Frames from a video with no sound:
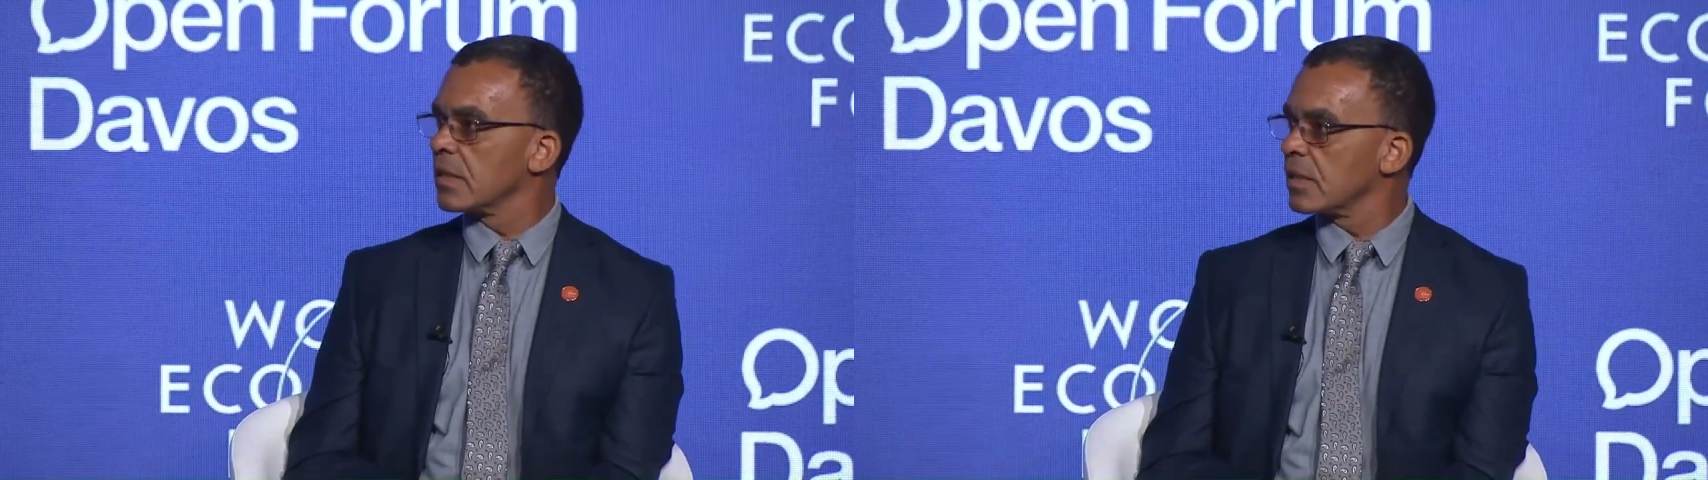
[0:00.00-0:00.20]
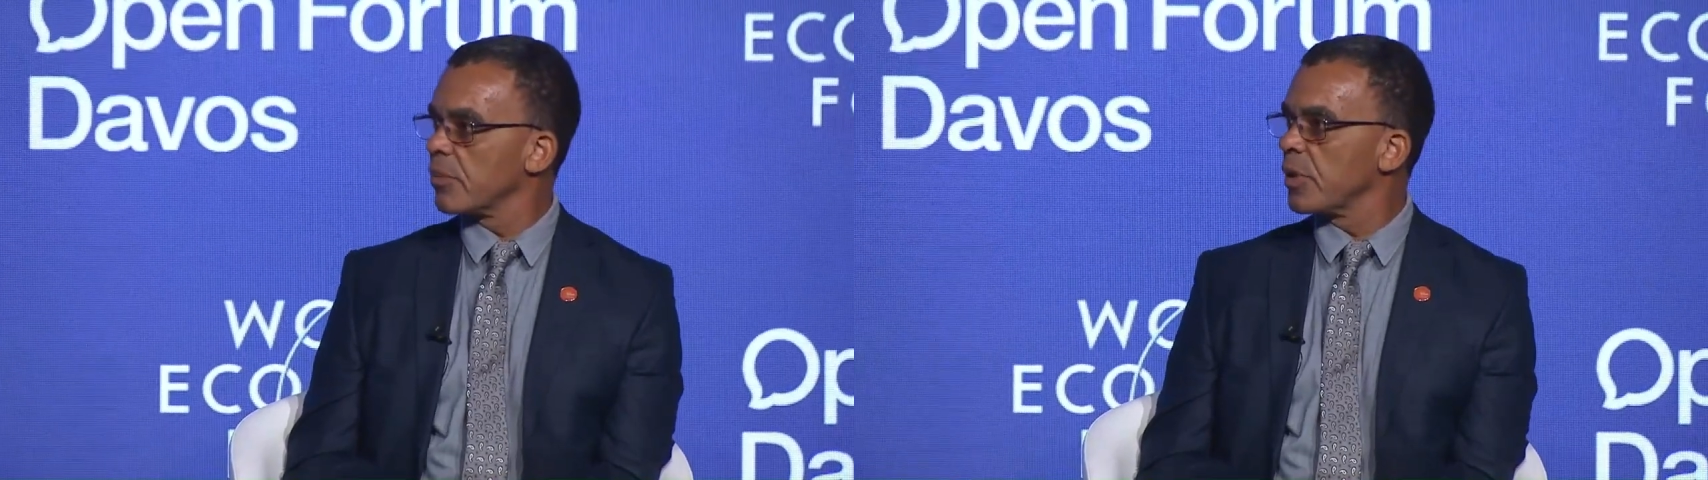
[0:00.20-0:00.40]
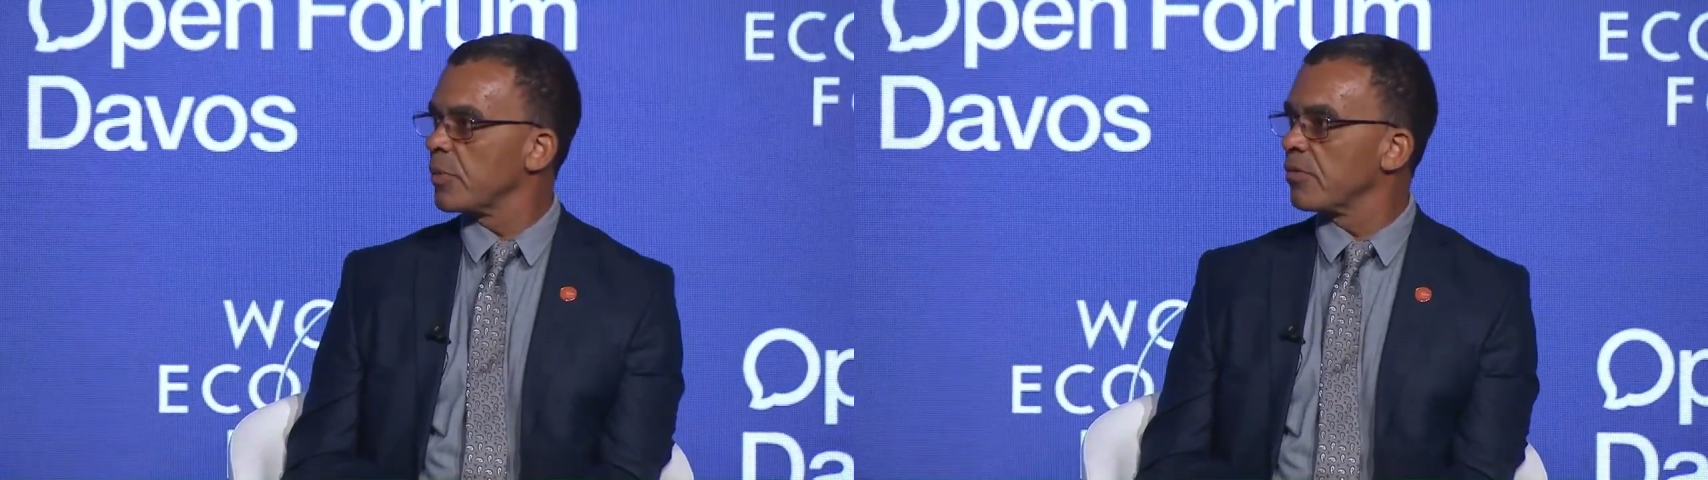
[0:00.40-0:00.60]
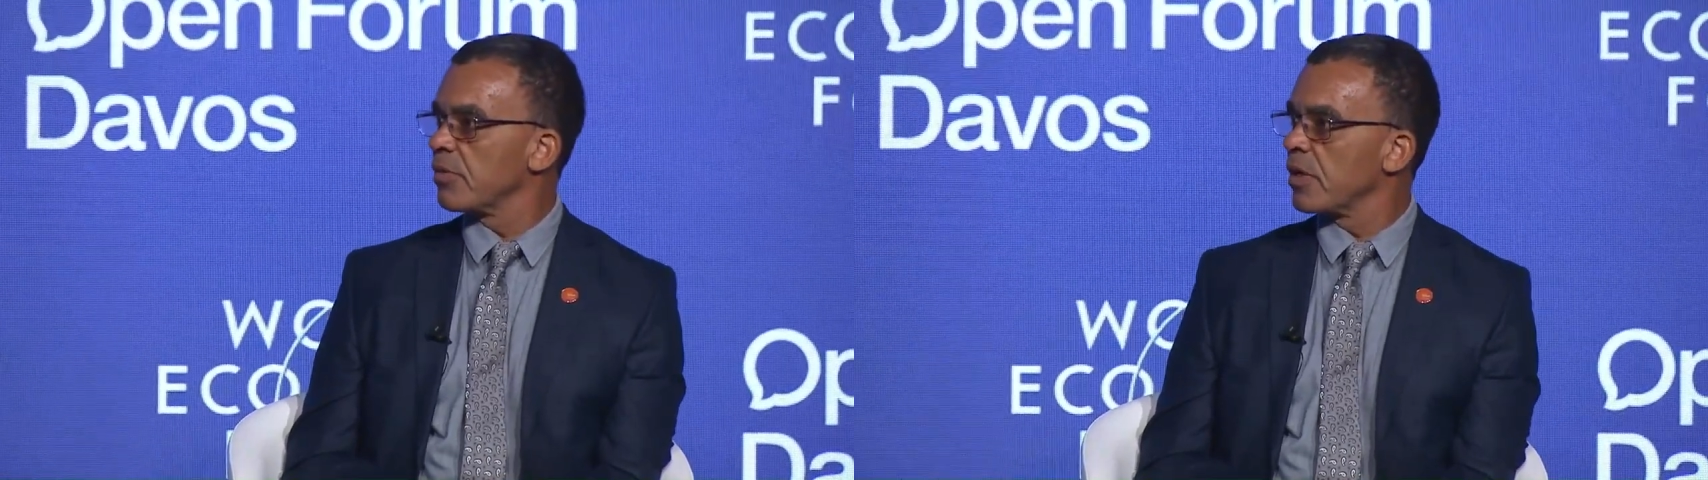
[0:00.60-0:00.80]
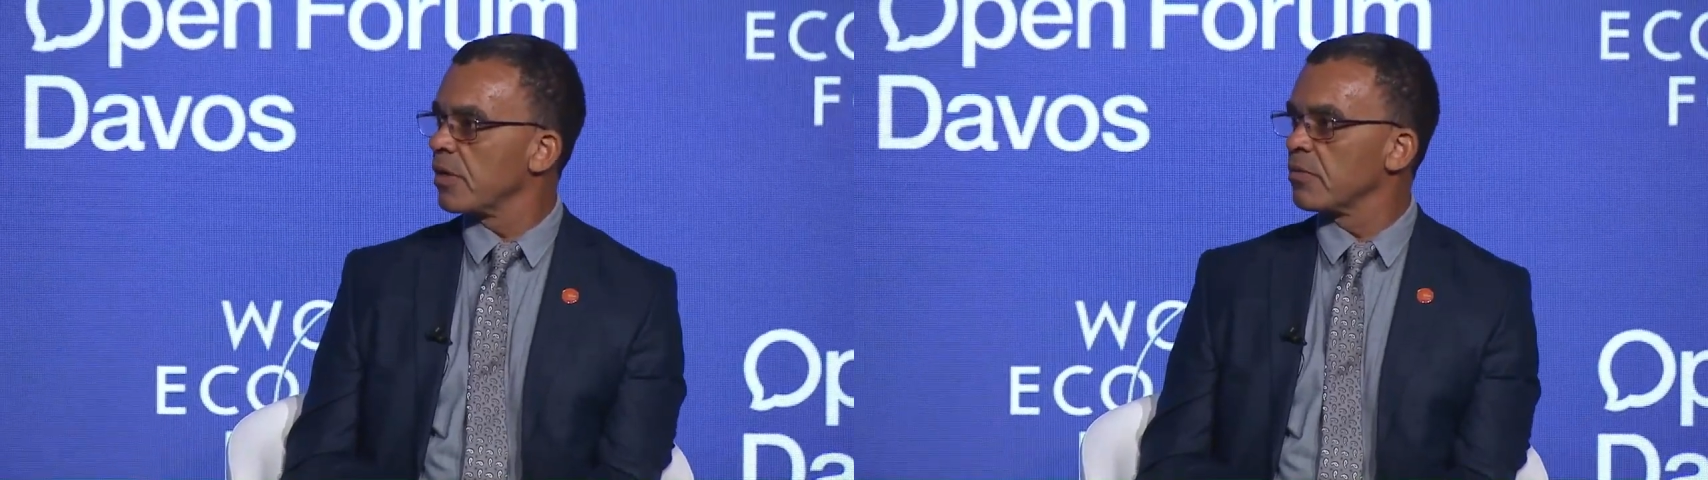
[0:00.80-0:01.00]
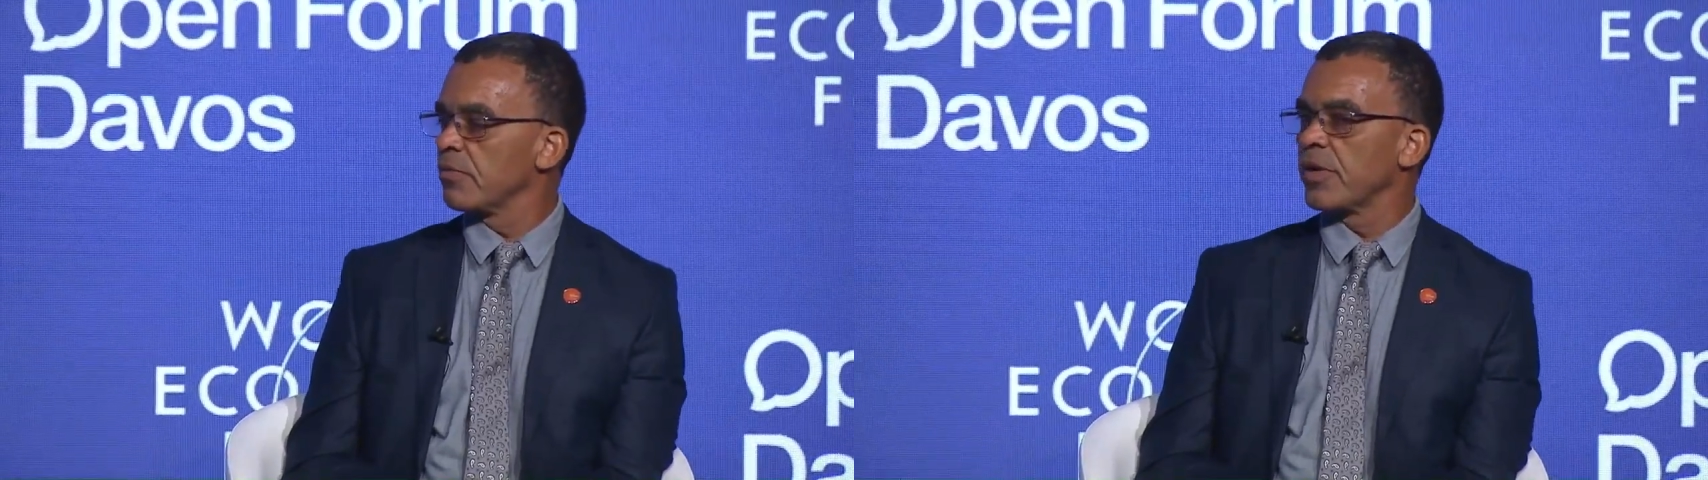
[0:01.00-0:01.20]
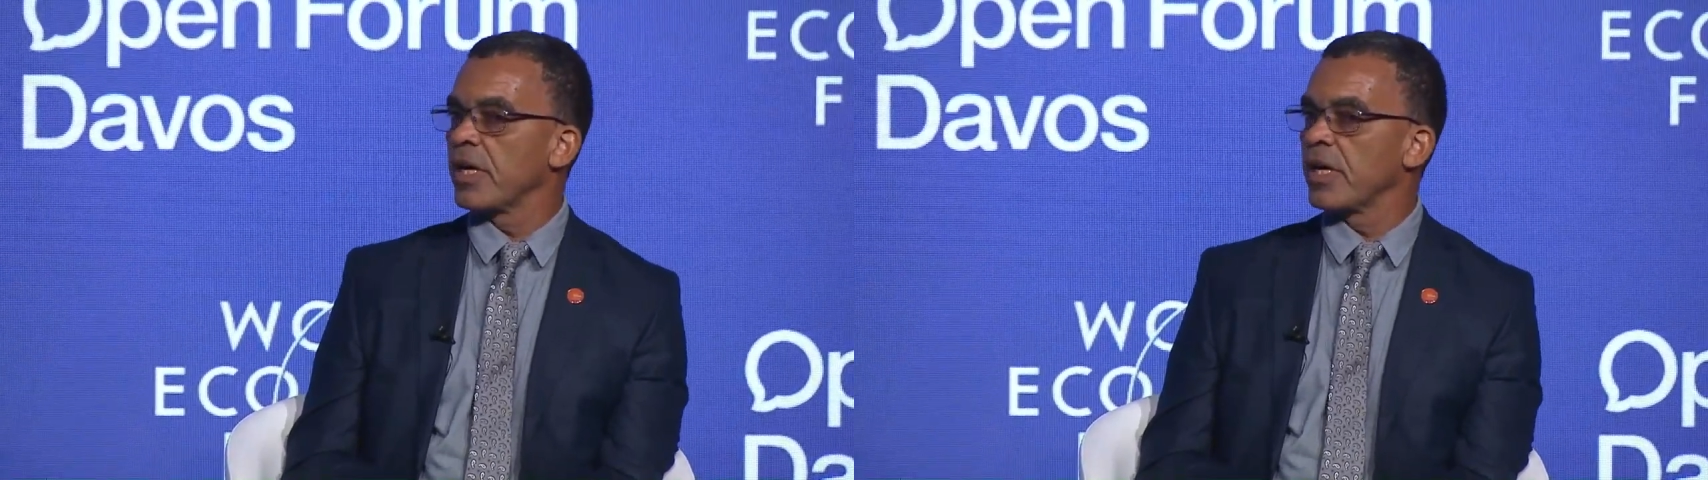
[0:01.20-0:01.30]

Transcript: Some people are very